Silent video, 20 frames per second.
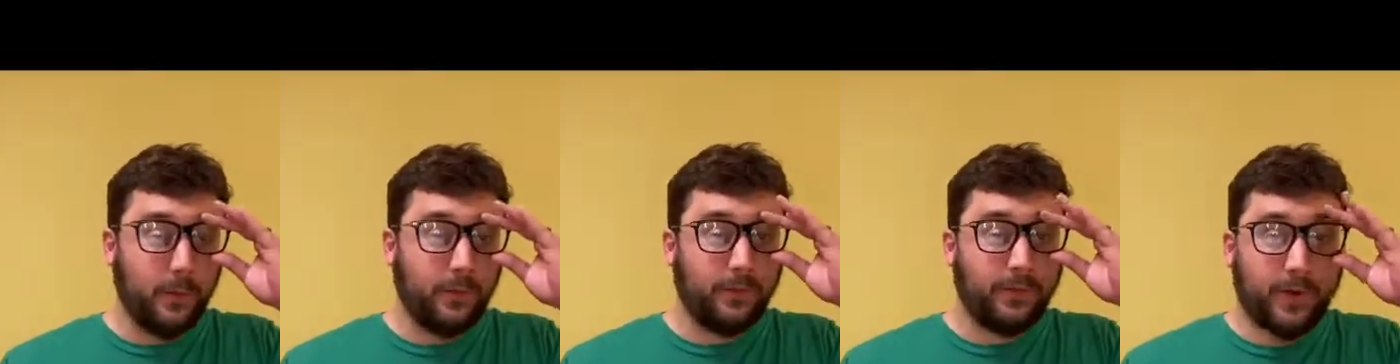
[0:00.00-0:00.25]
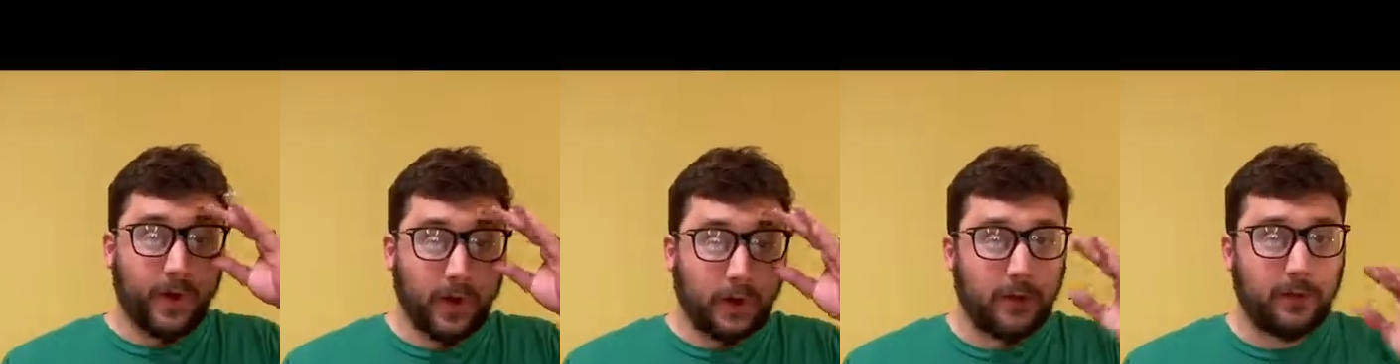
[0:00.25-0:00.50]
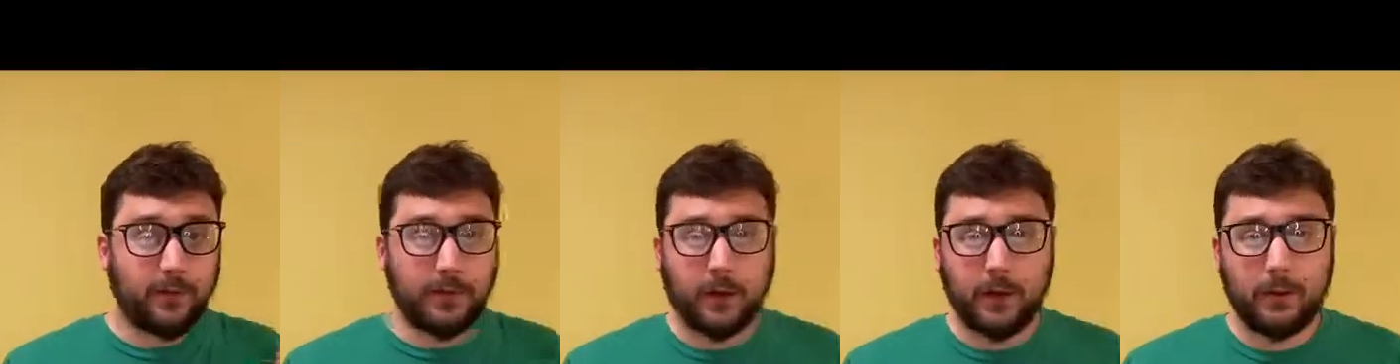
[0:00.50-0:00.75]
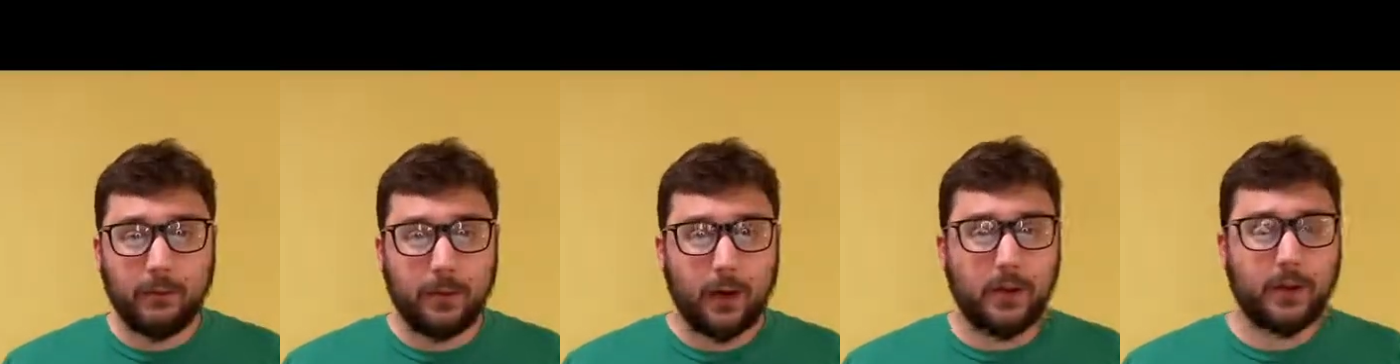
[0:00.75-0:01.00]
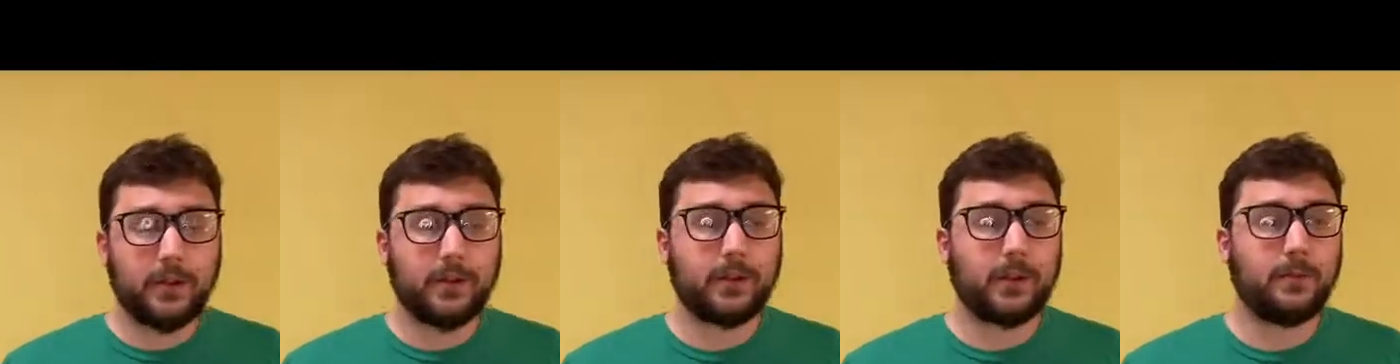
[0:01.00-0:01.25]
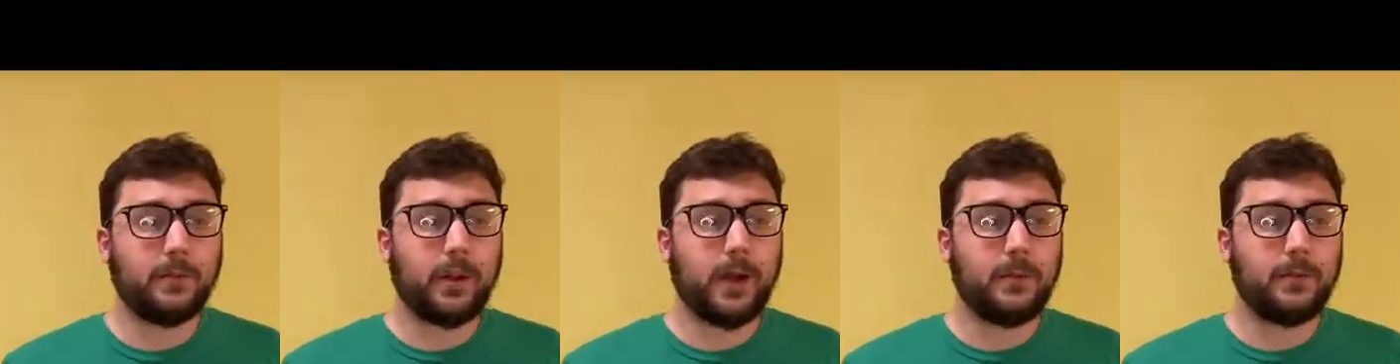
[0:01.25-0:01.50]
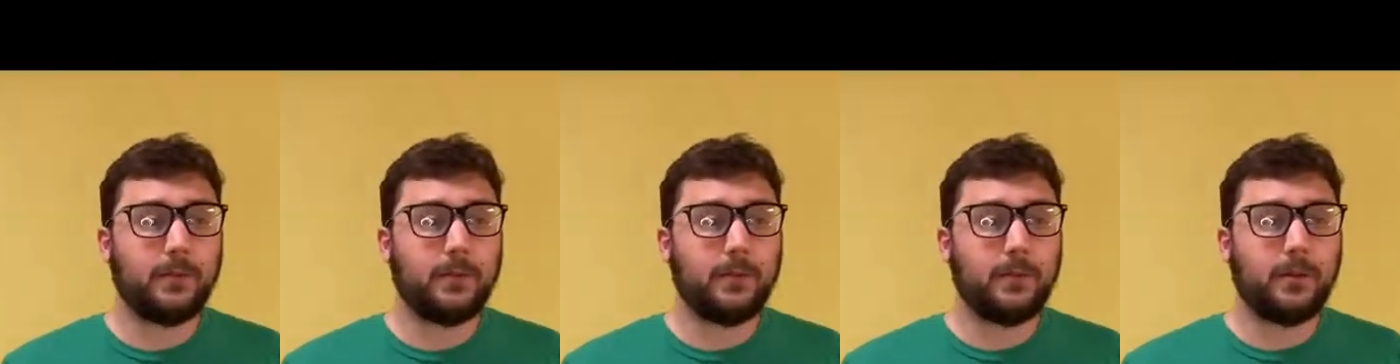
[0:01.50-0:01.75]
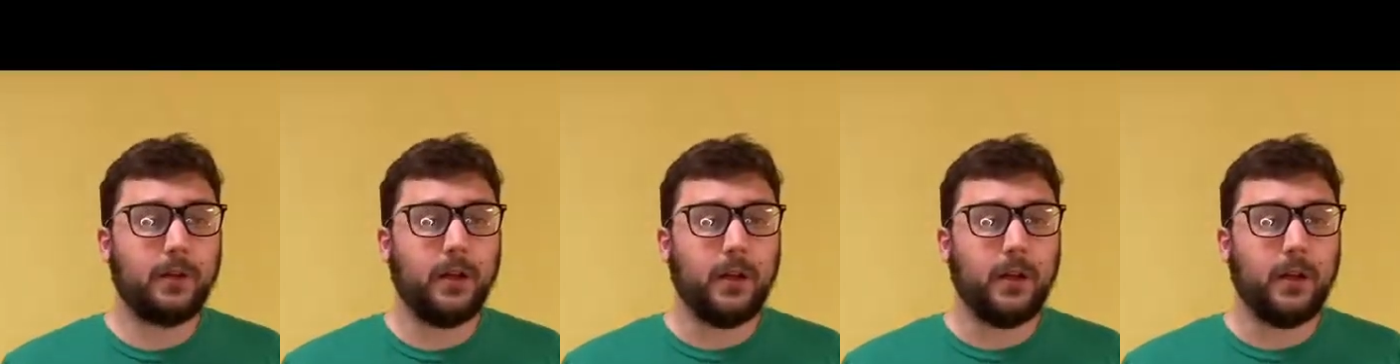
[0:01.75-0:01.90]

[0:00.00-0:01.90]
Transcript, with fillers: very, very much. Sometimes your